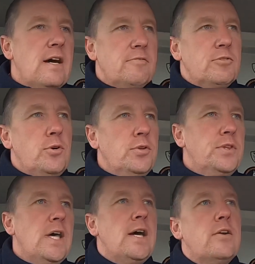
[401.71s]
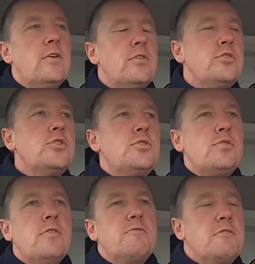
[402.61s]
I've cut that on just
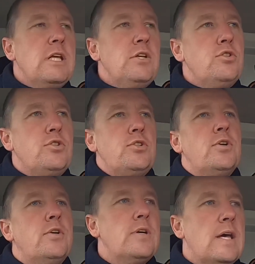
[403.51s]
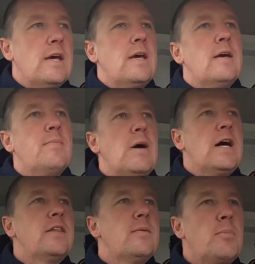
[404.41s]
over an inch,
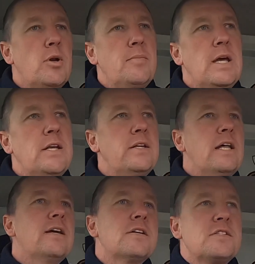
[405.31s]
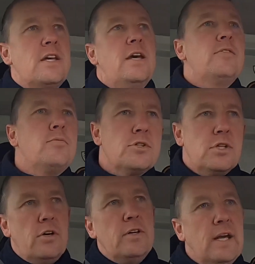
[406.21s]
and the bottom end, like I said, was
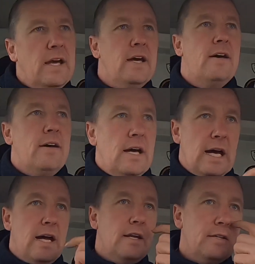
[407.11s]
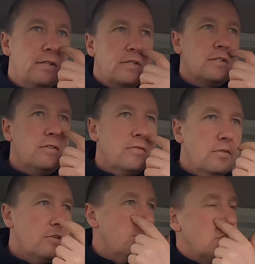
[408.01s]
longer, and
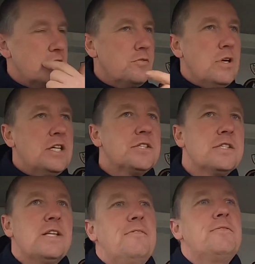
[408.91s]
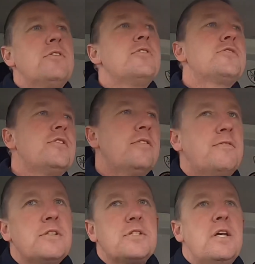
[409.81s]
there is grass left on the
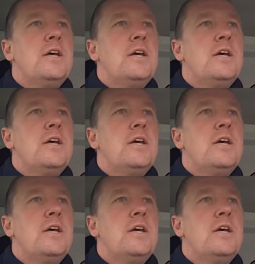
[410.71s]
surface.